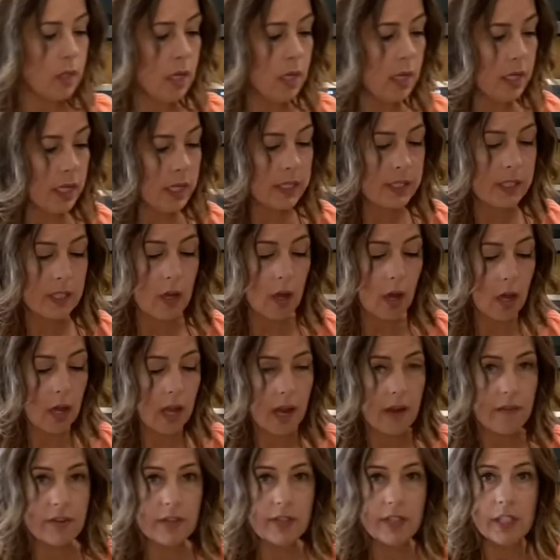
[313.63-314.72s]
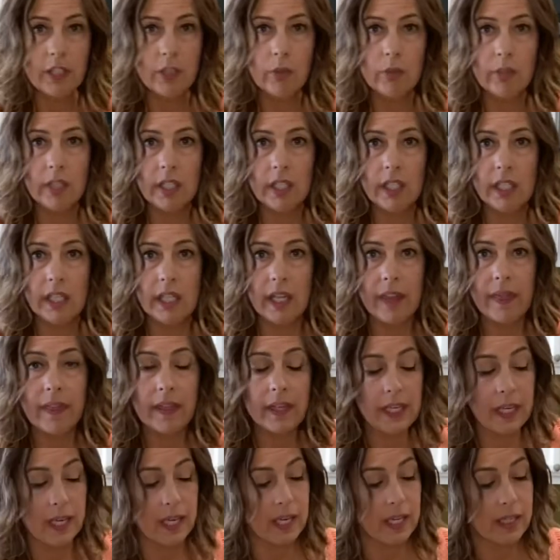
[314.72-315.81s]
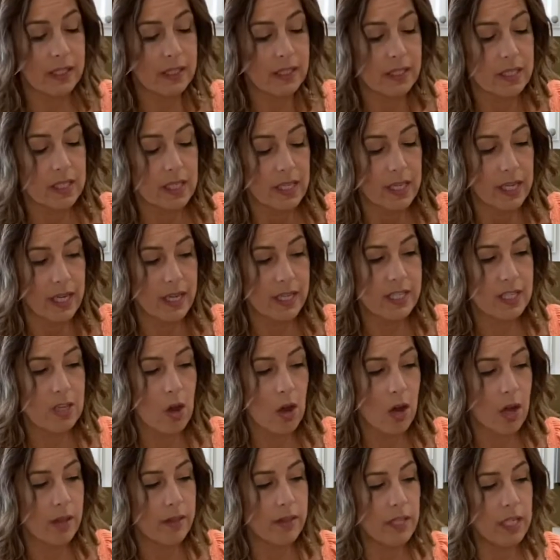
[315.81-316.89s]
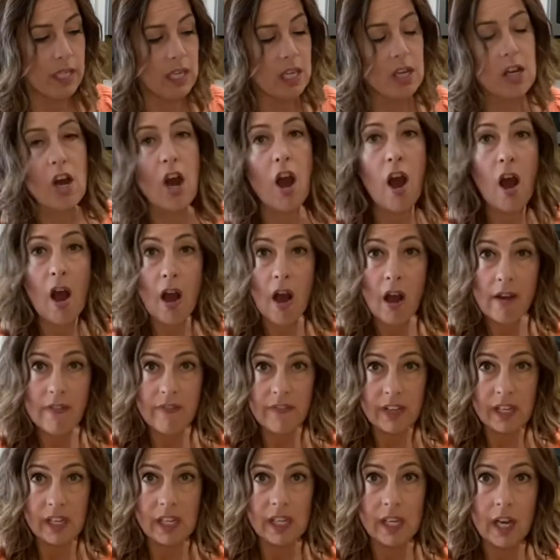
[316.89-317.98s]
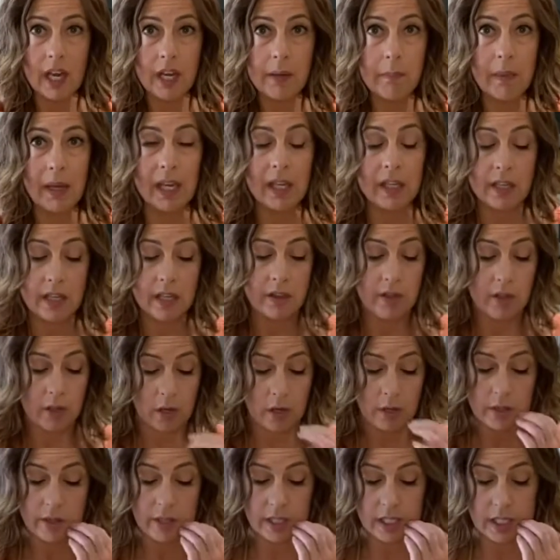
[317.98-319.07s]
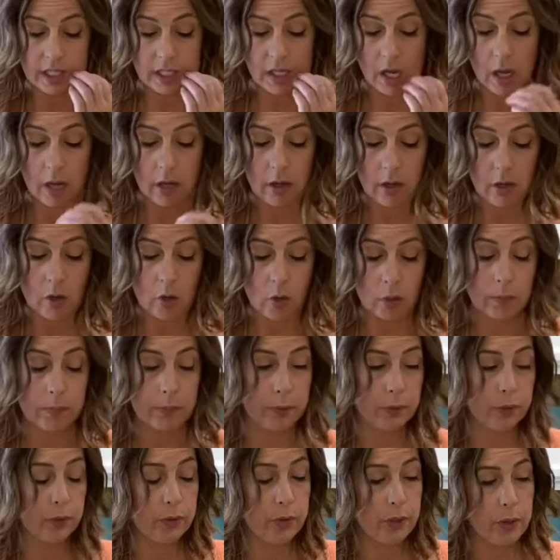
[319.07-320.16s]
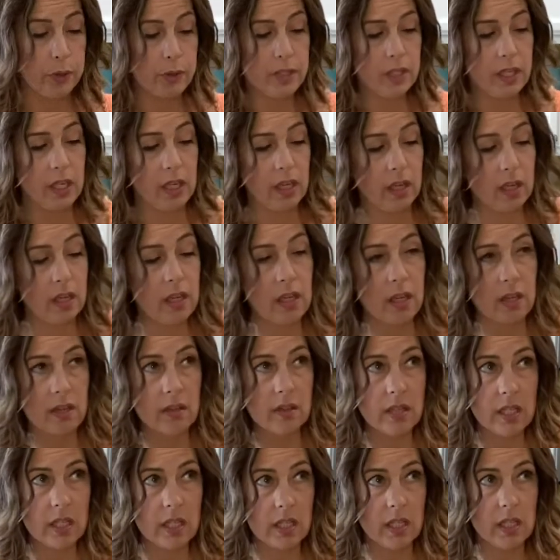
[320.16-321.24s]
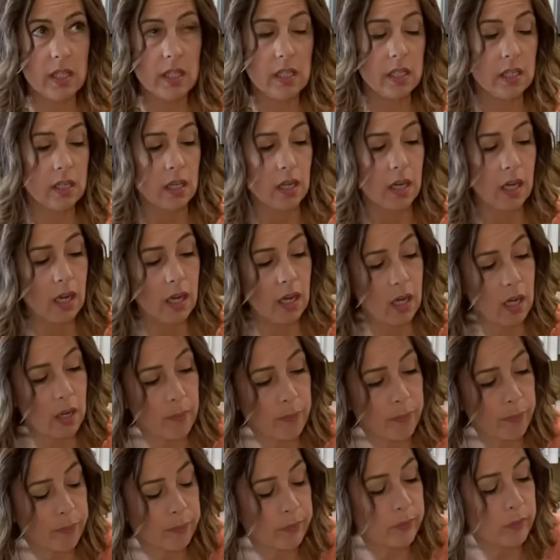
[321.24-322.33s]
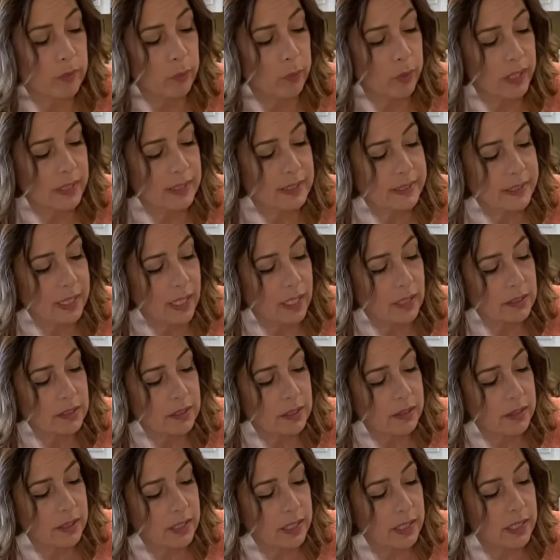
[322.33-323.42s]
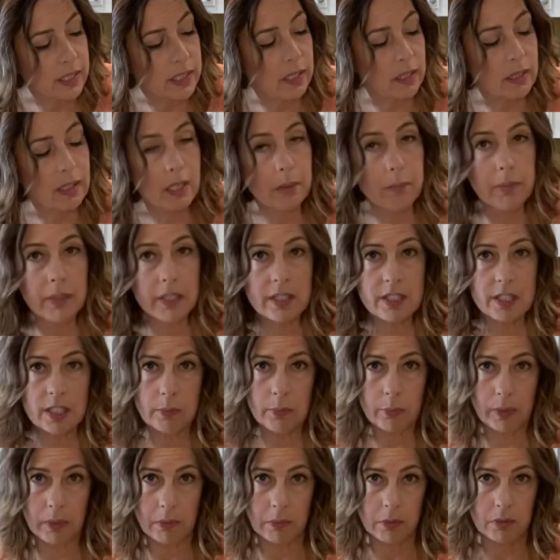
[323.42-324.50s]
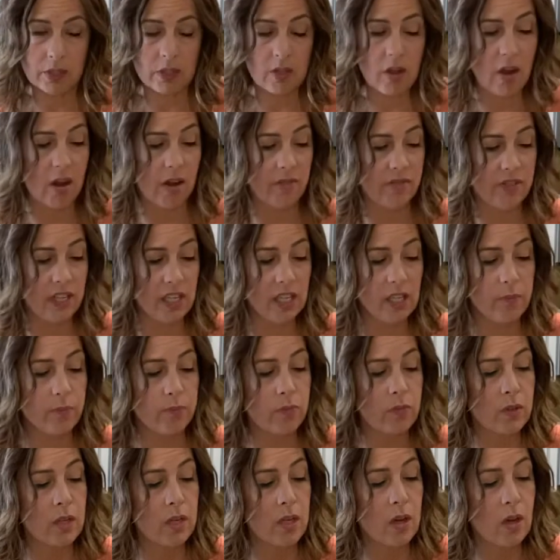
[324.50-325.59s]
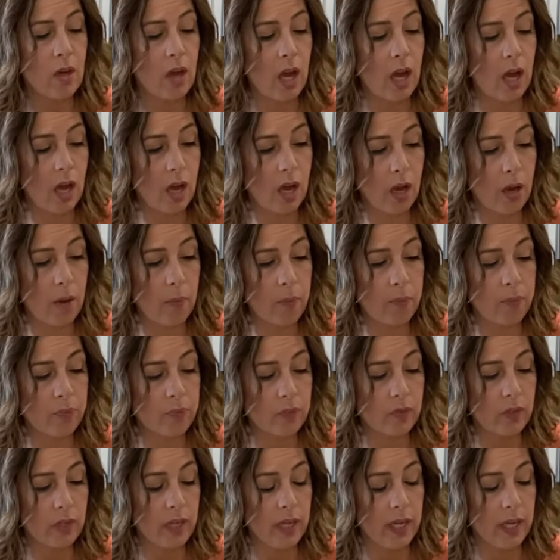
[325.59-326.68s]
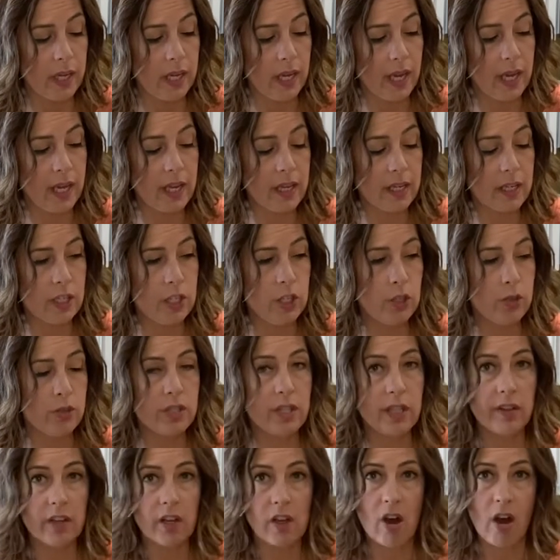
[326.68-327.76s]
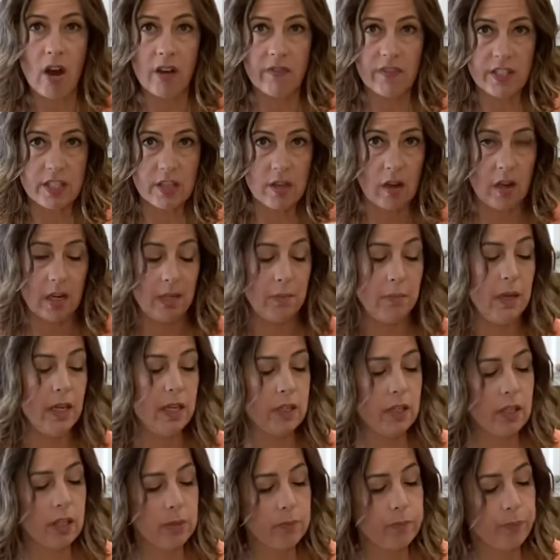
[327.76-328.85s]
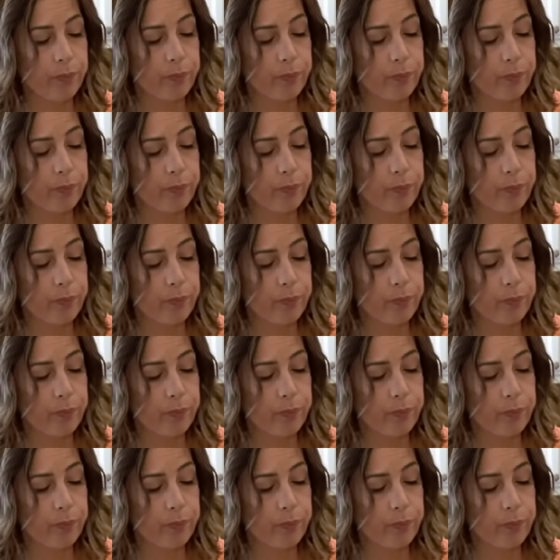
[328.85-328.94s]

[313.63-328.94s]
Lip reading: It's got everything you need in the kit. It's got the coffee. I made this cold brew using the, what is that? The Colombian Supremos coffee and using the coffee toddy maker.